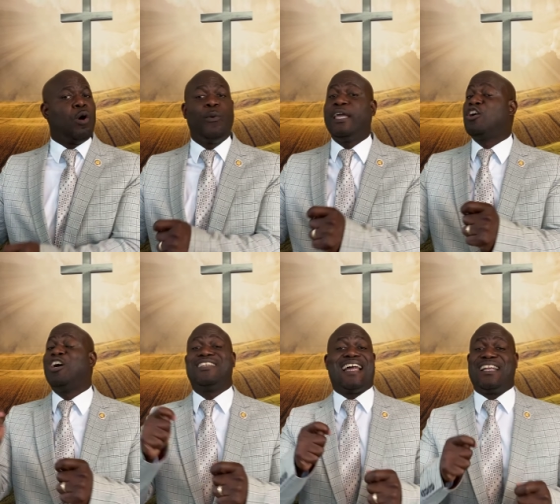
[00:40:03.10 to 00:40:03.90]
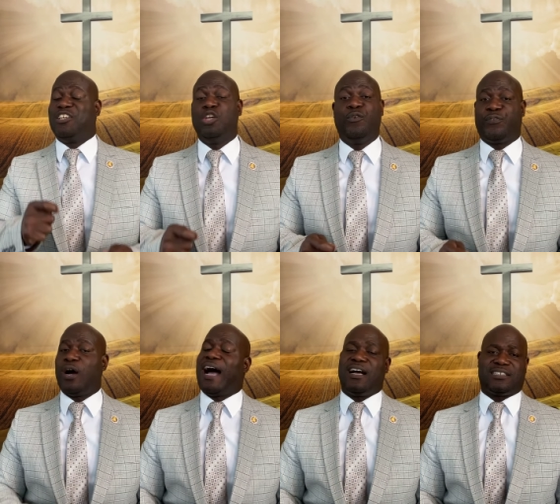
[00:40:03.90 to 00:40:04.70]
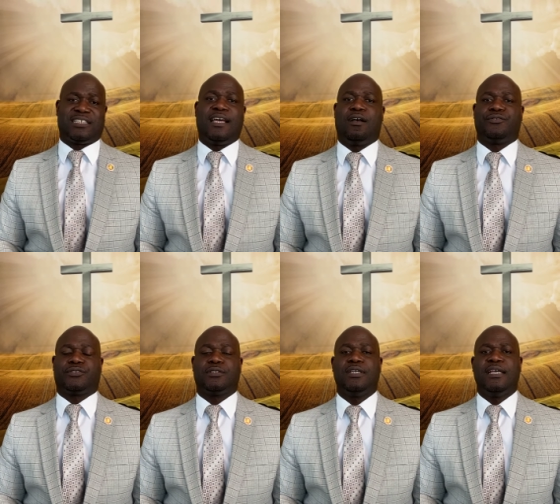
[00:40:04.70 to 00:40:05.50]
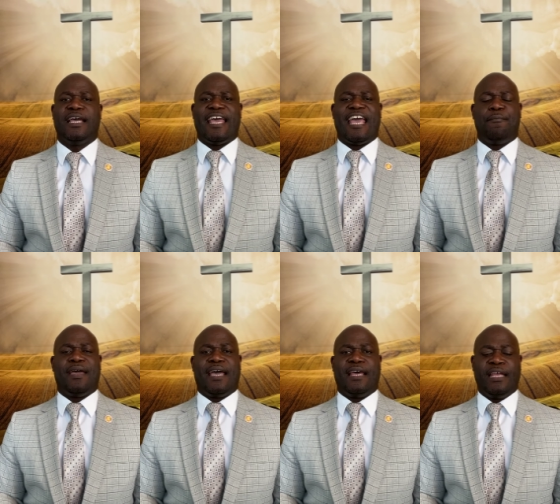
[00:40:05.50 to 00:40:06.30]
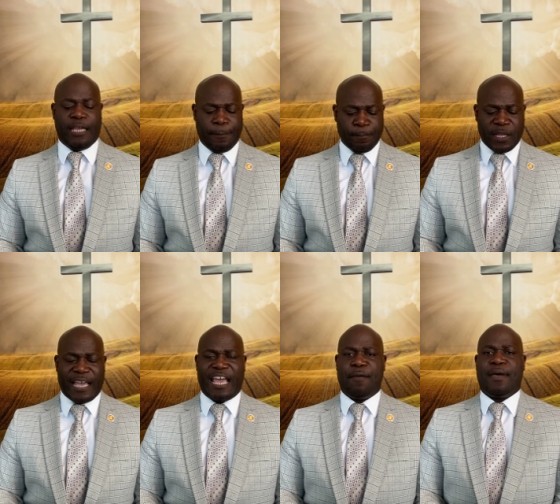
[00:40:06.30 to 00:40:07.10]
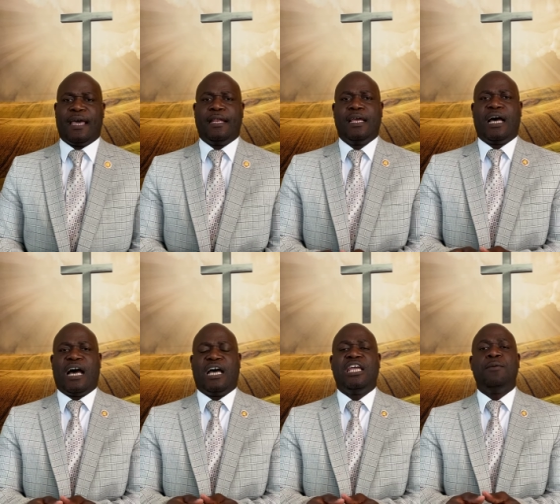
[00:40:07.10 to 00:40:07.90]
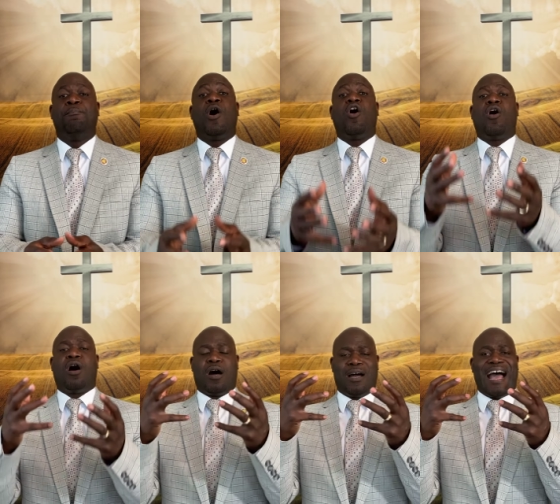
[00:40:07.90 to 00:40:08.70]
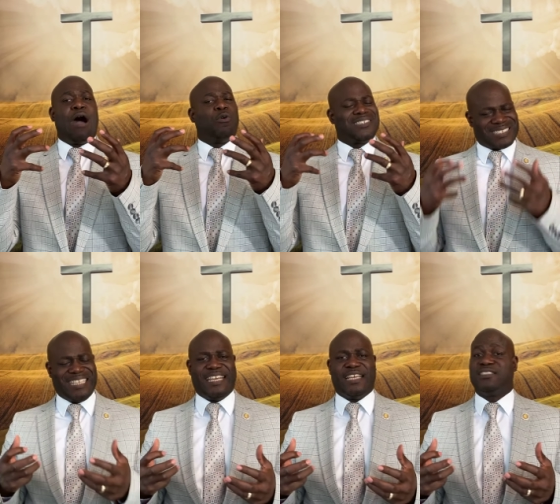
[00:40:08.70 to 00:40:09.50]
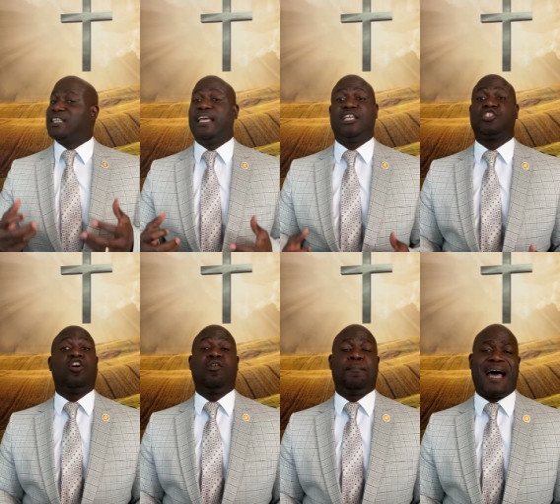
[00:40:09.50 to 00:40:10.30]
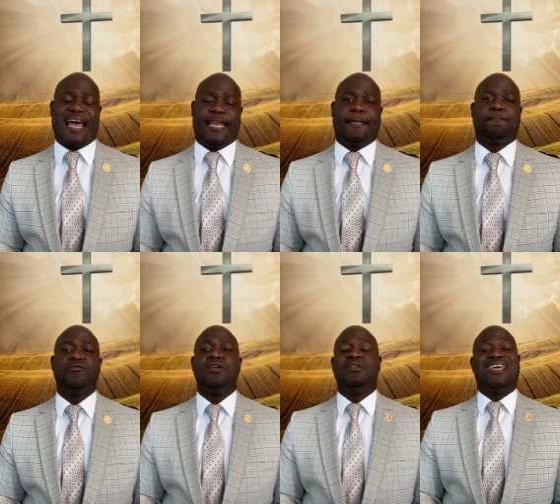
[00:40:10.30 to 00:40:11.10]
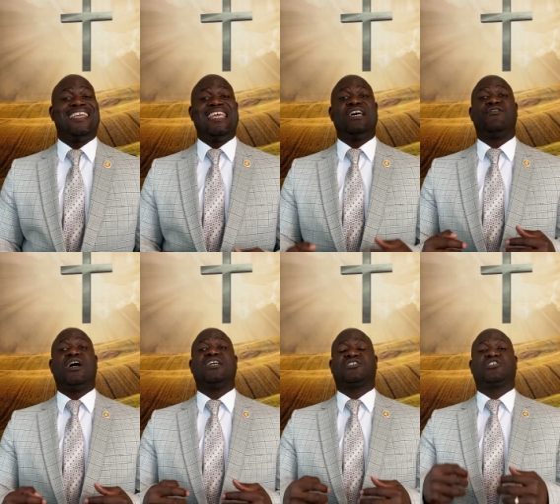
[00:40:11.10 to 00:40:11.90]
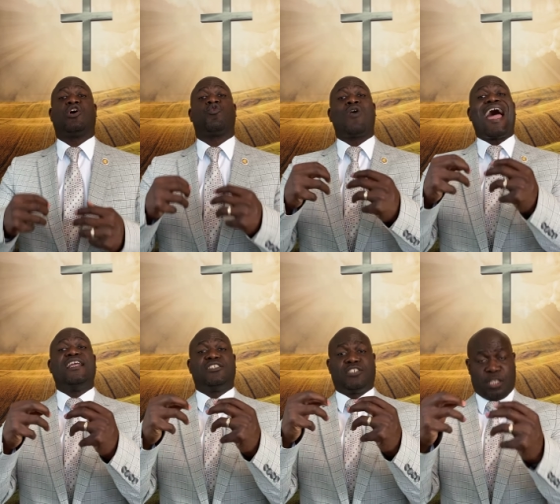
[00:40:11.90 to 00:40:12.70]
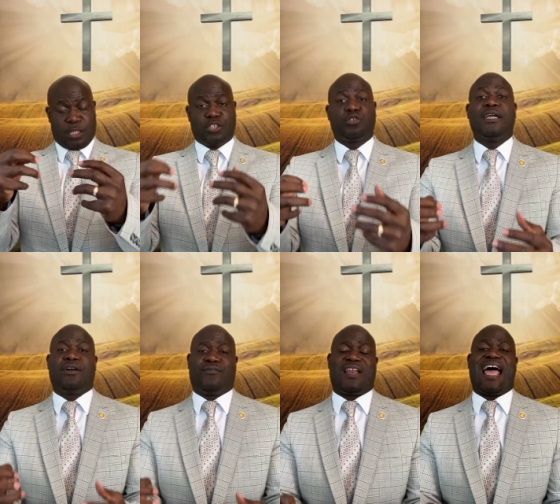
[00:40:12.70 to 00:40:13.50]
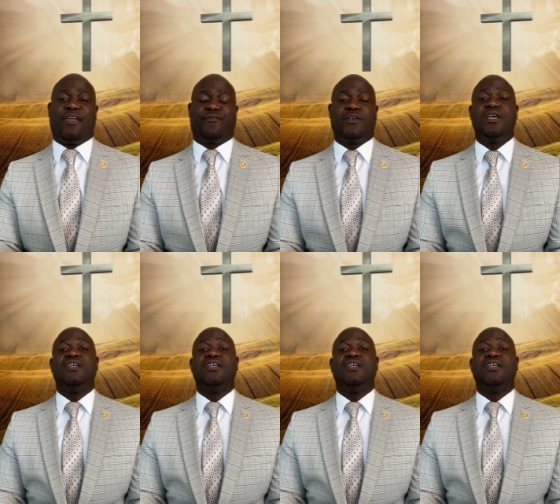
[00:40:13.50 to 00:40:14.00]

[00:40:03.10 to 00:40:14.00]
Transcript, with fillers: what we could not do for ourselves. Amen. He, amen. Uh, he bore our sins in his own body to give us the right to the tree of life,